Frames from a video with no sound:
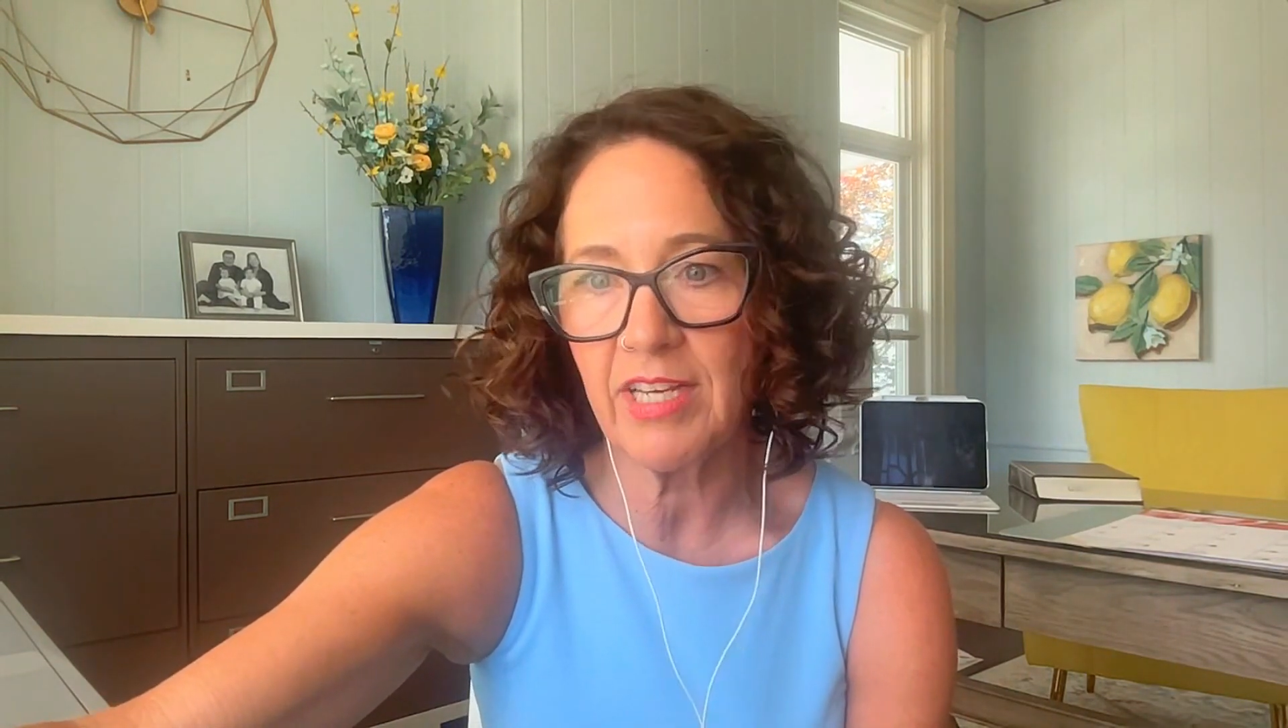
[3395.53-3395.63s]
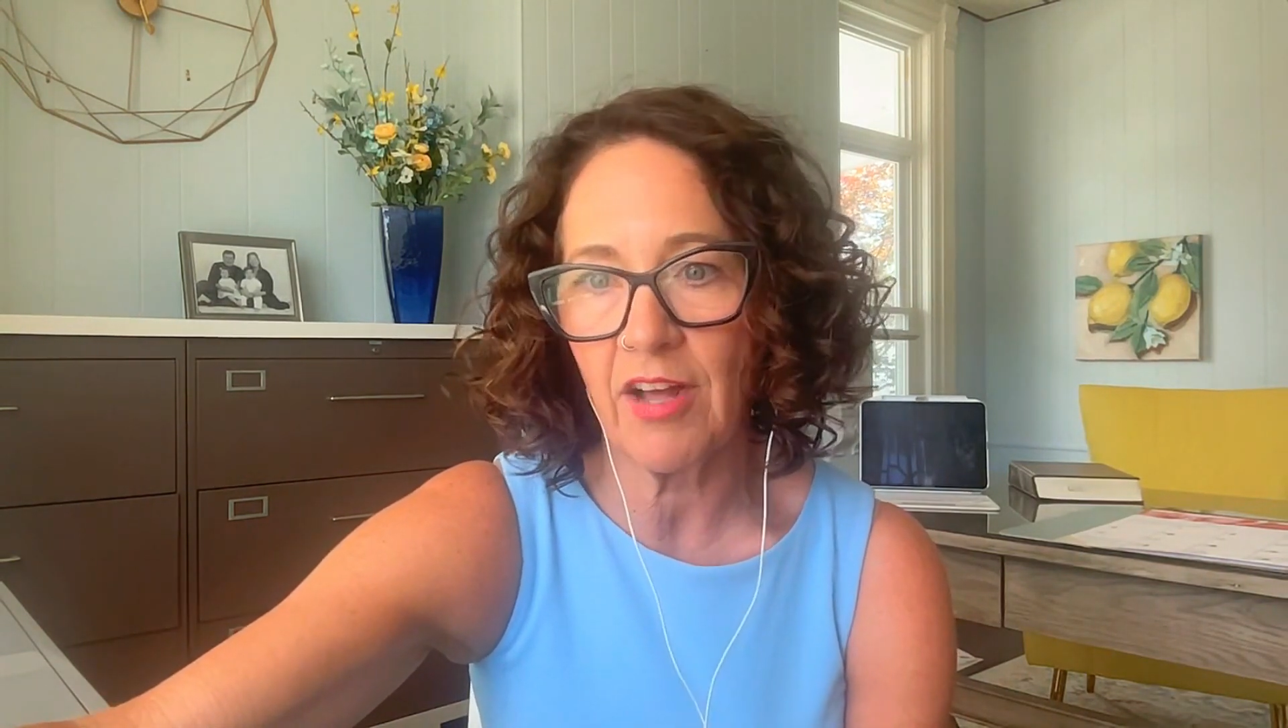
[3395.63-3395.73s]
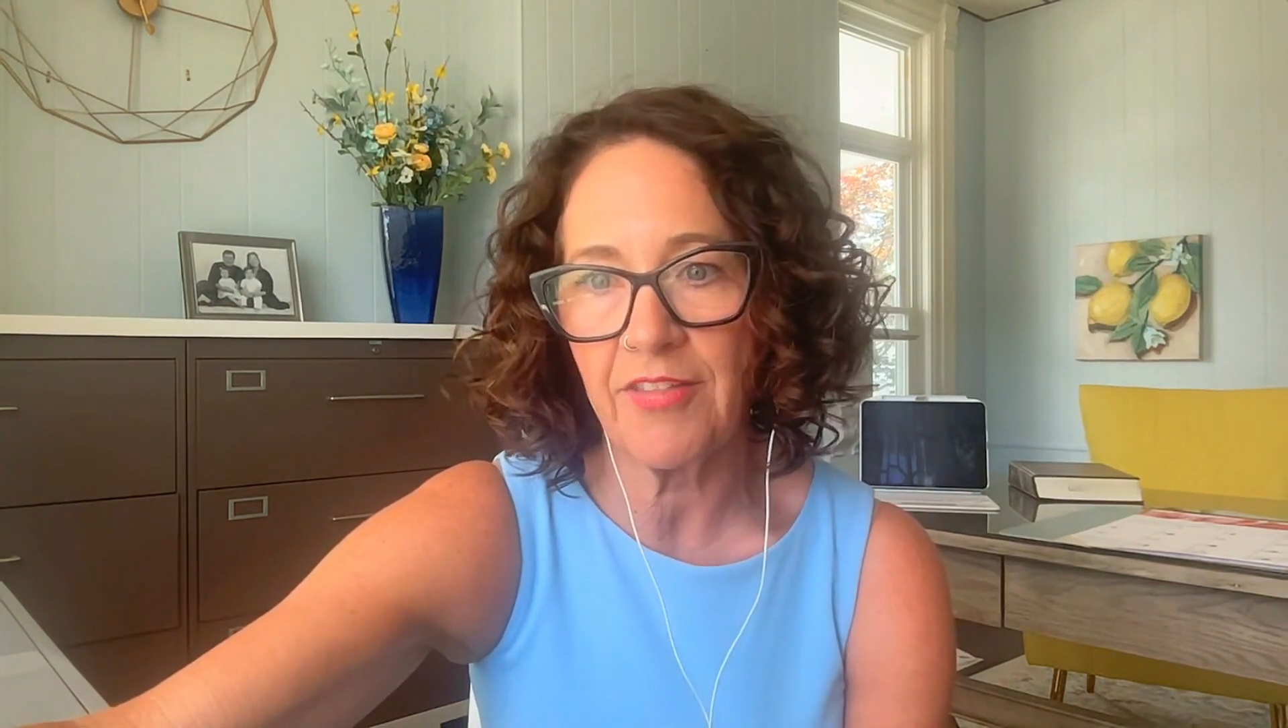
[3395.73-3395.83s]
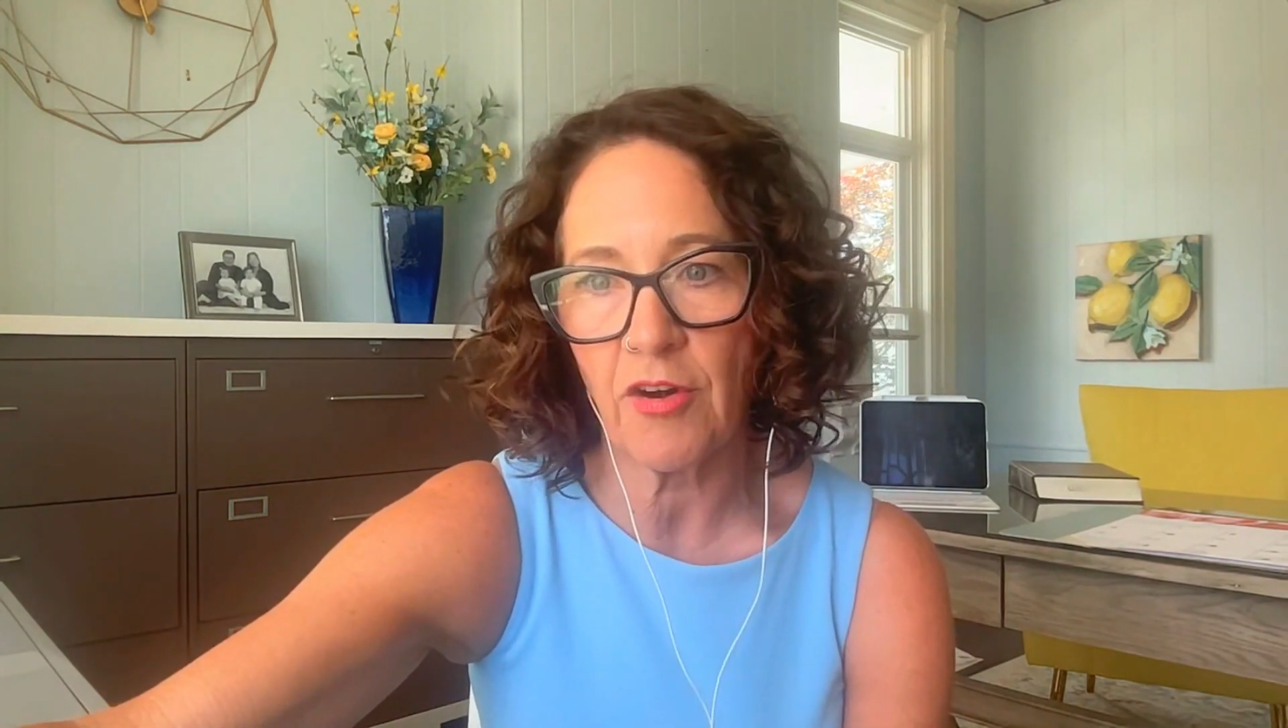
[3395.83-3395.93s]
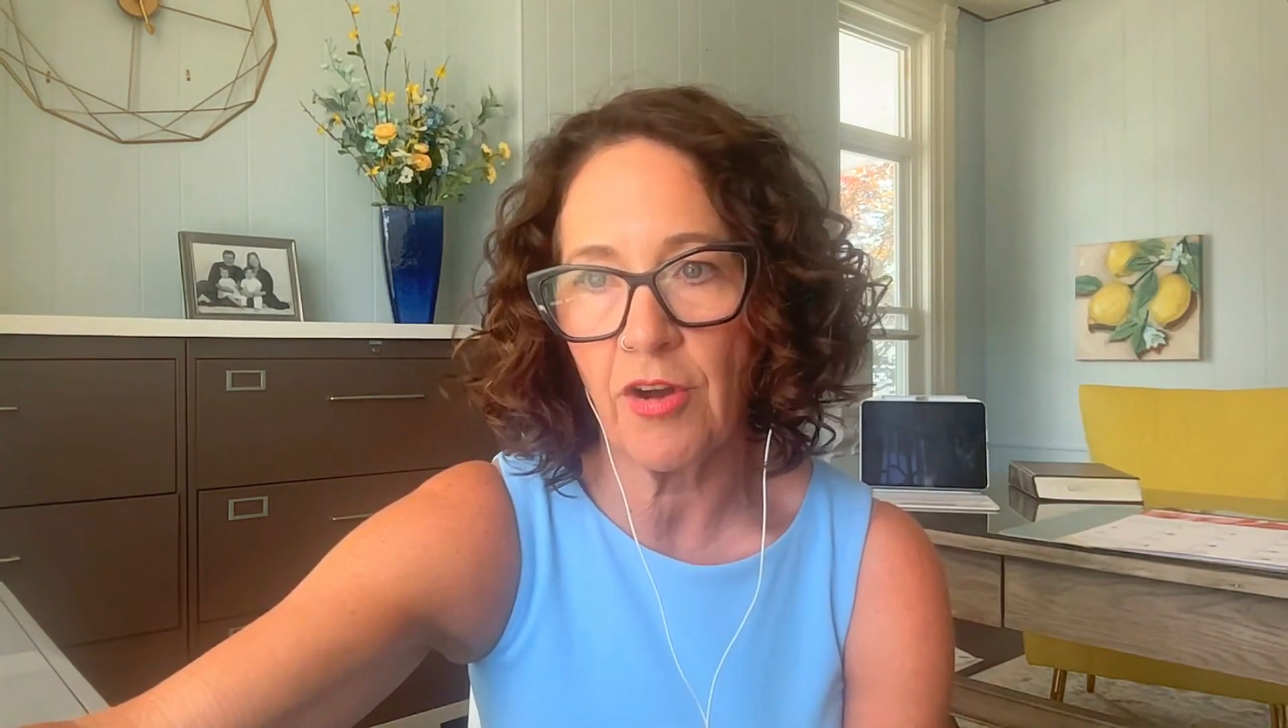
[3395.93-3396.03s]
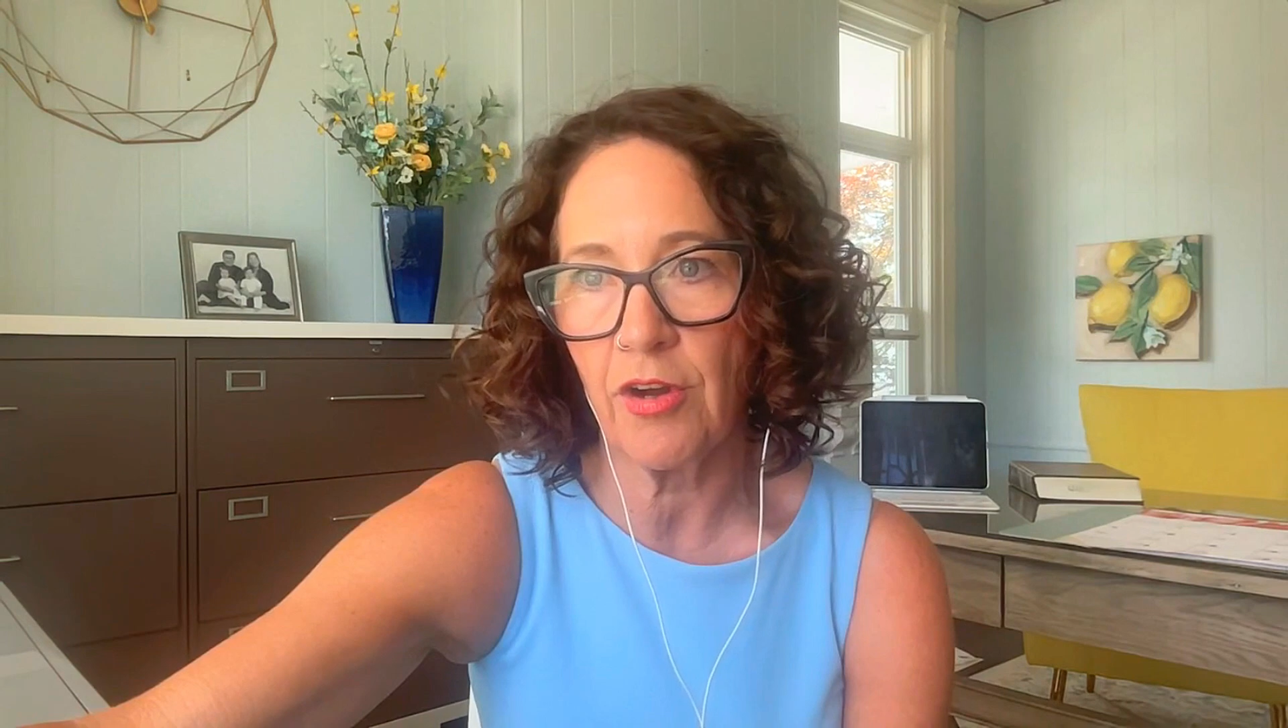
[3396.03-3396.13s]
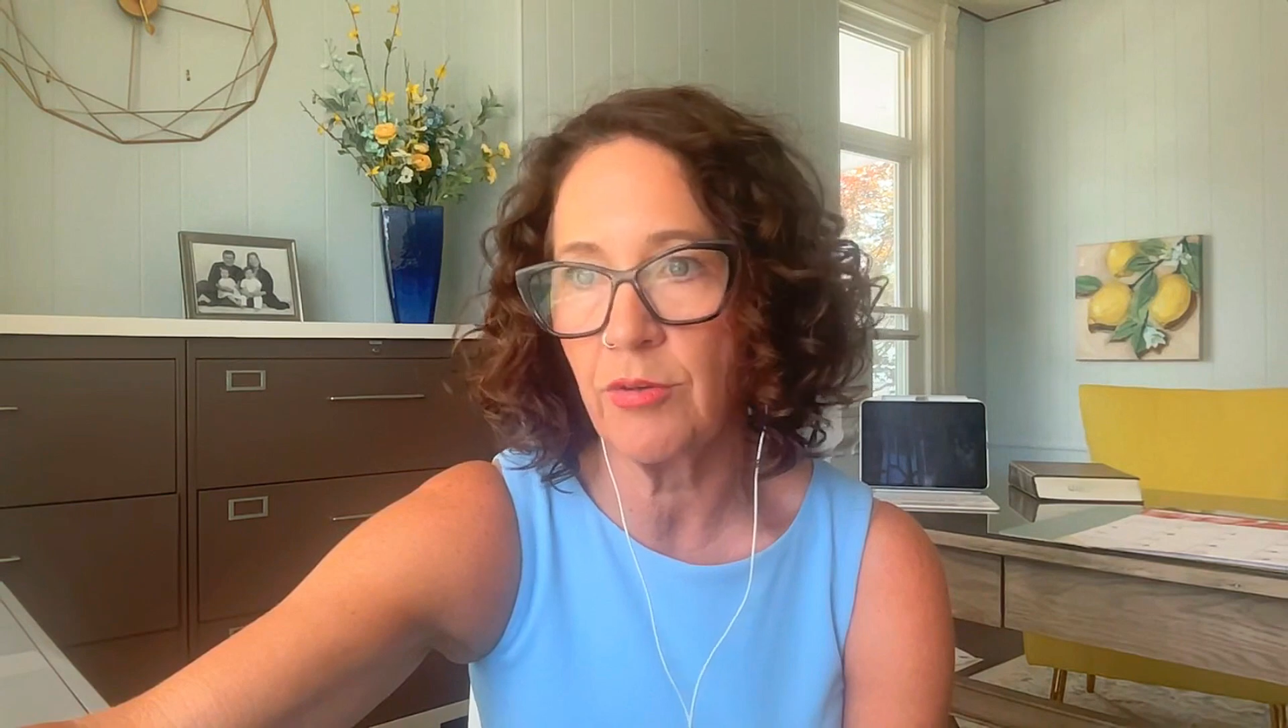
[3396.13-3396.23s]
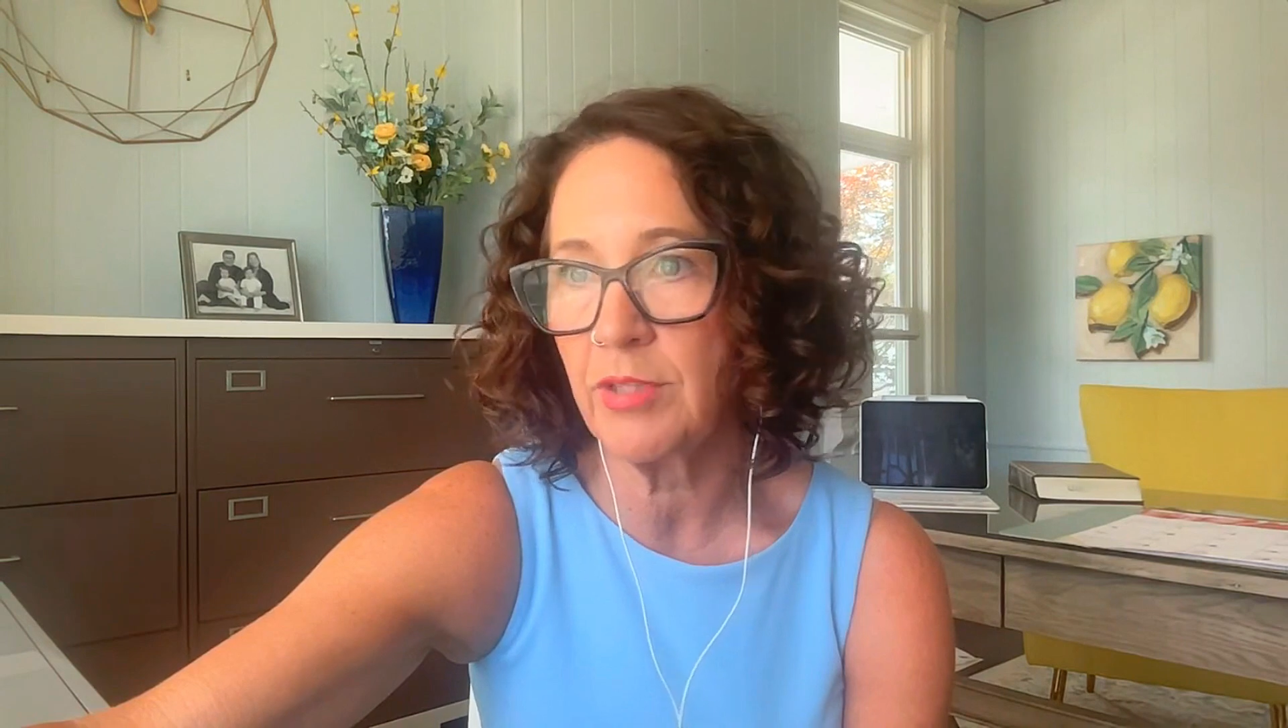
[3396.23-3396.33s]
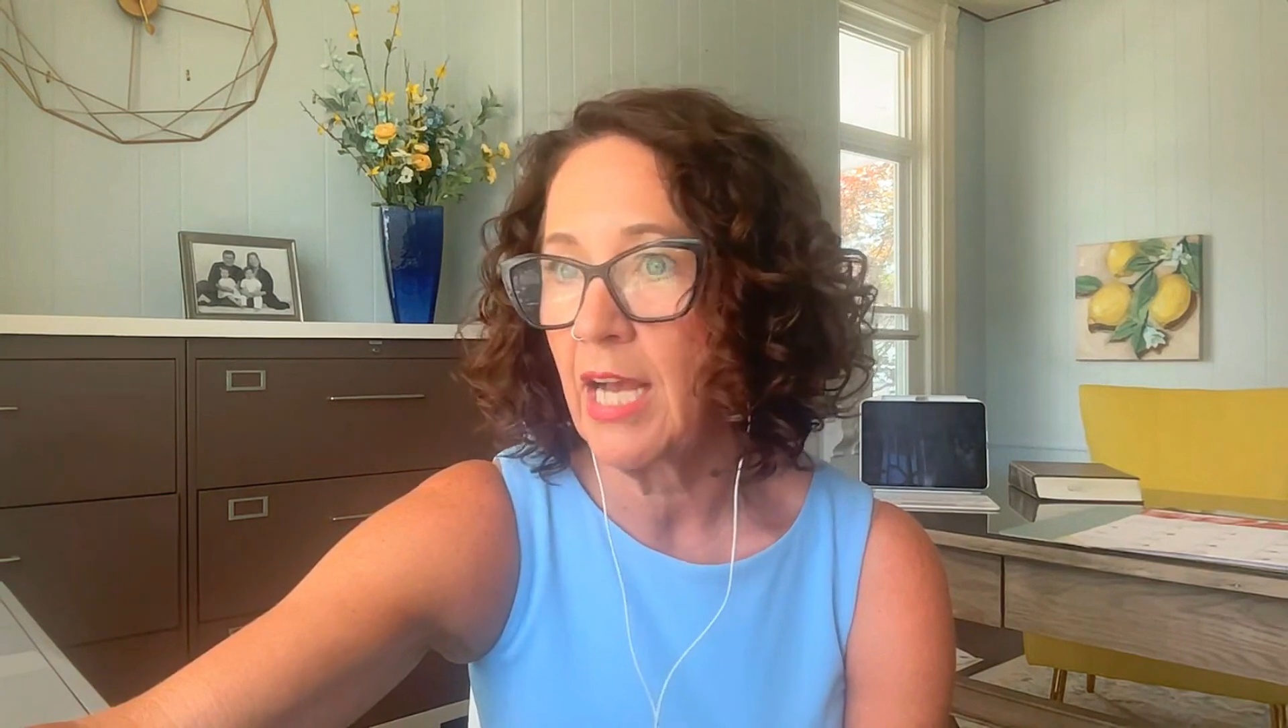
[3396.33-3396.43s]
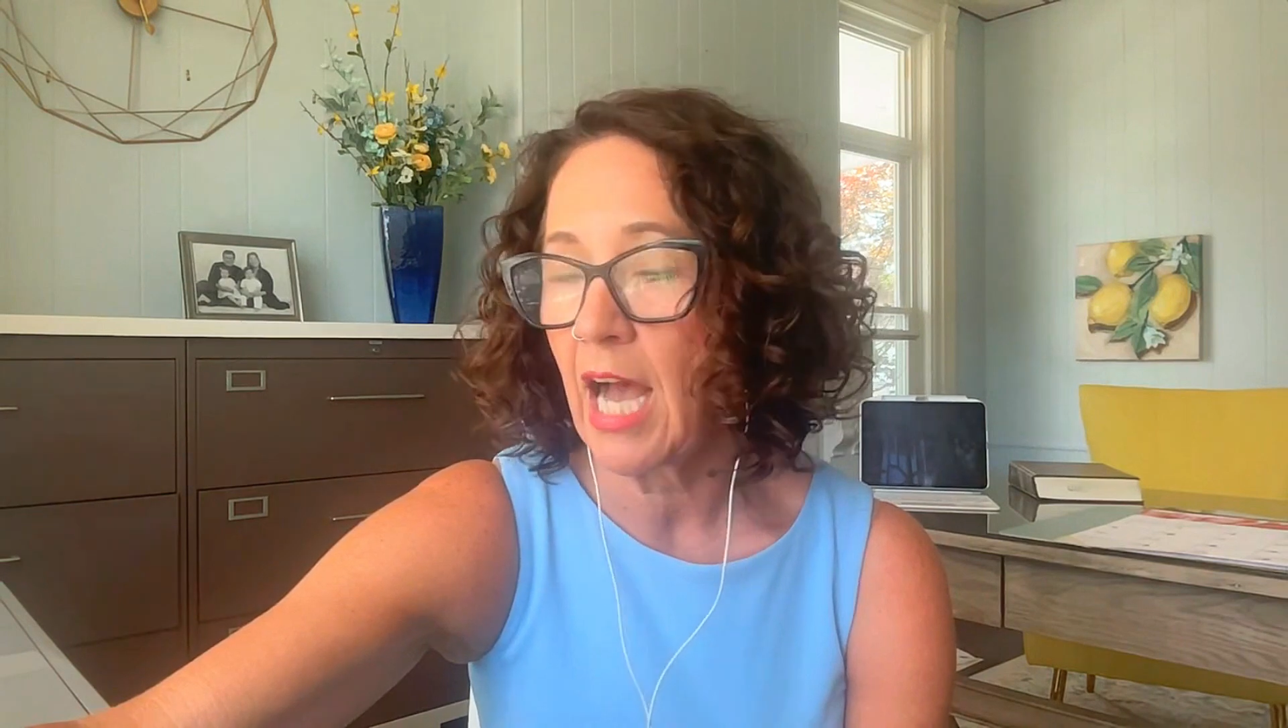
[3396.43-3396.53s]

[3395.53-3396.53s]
on their own,